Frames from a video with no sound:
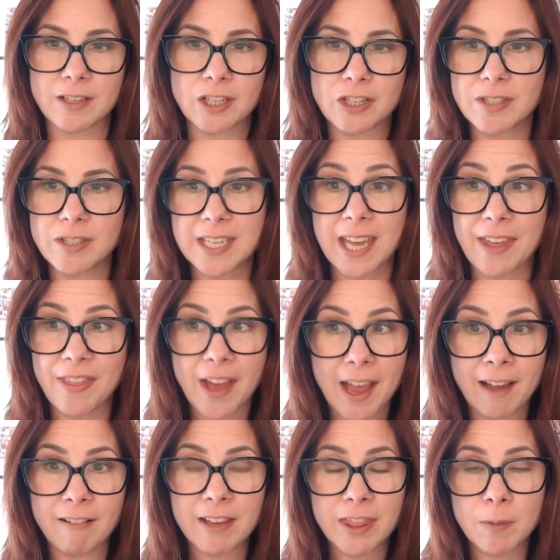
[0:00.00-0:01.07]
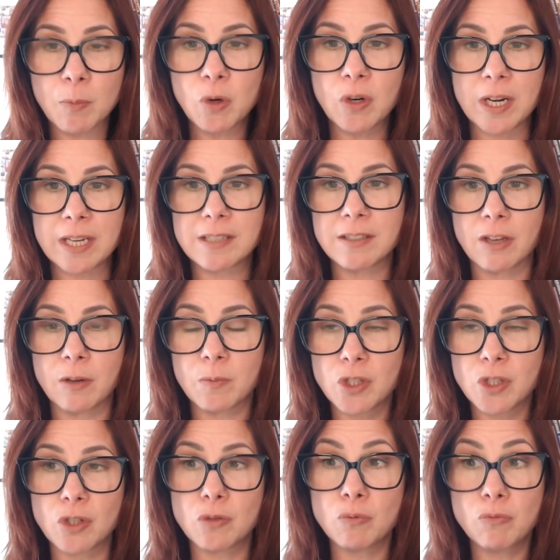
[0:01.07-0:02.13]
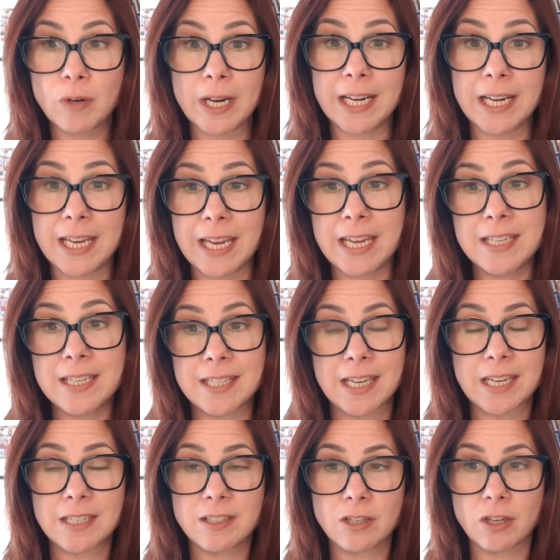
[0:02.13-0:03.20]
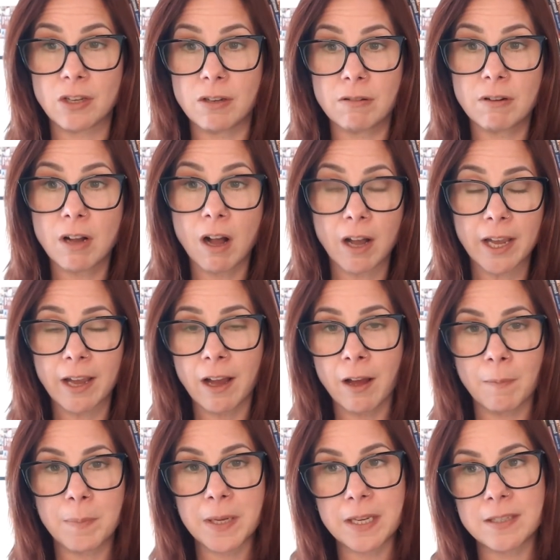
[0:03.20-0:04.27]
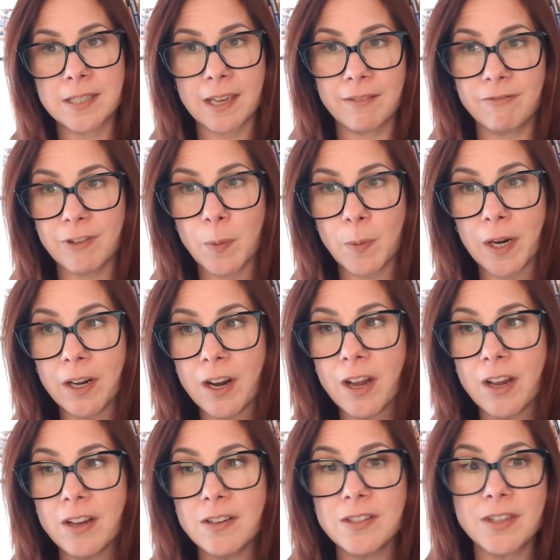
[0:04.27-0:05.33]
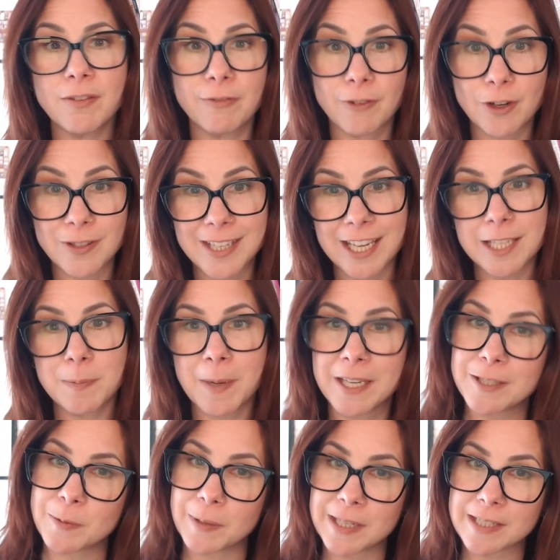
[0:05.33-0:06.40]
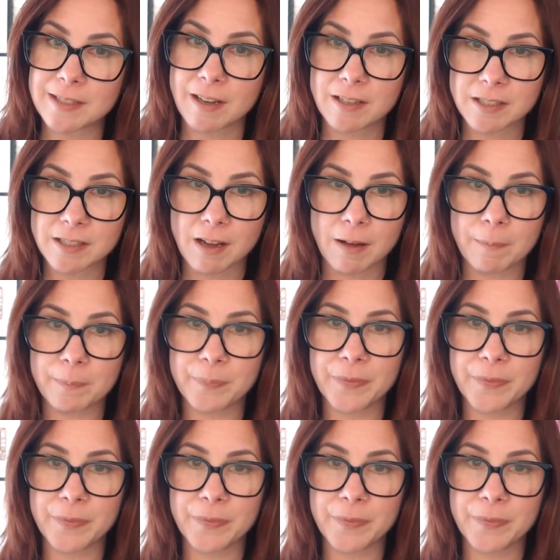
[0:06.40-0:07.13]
I used to get that out in the morning. So it was just really easy to cut it up, because everyone knows that fruit tastes better when it's cut up.